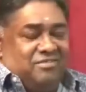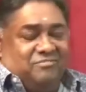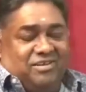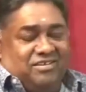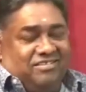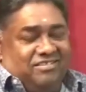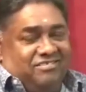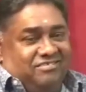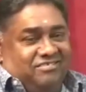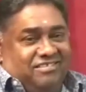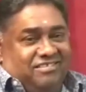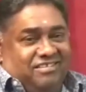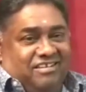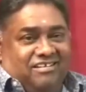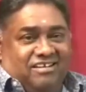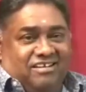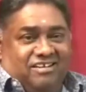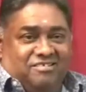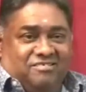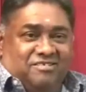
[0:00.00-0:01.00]
I mean,
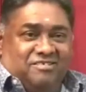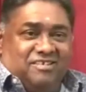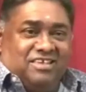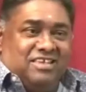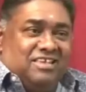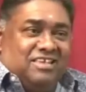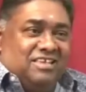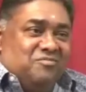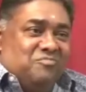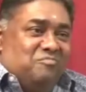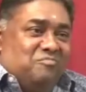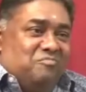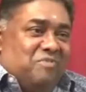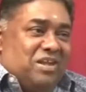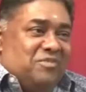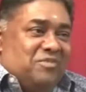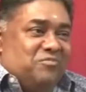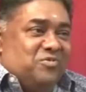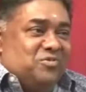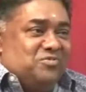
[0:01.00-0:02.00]
there are
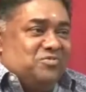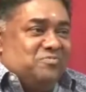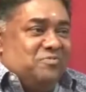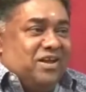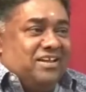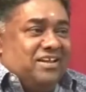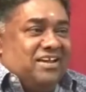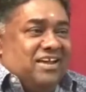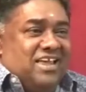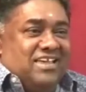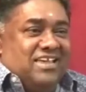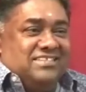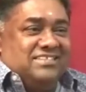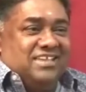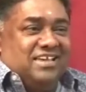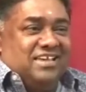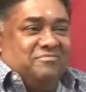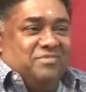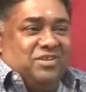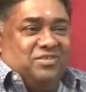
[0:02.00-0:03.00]
many more smarter guys
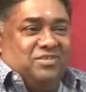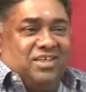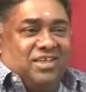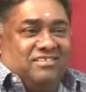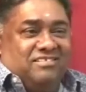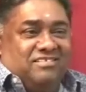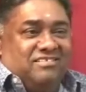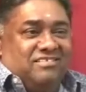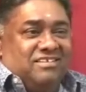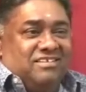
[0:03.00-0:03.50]
than me that,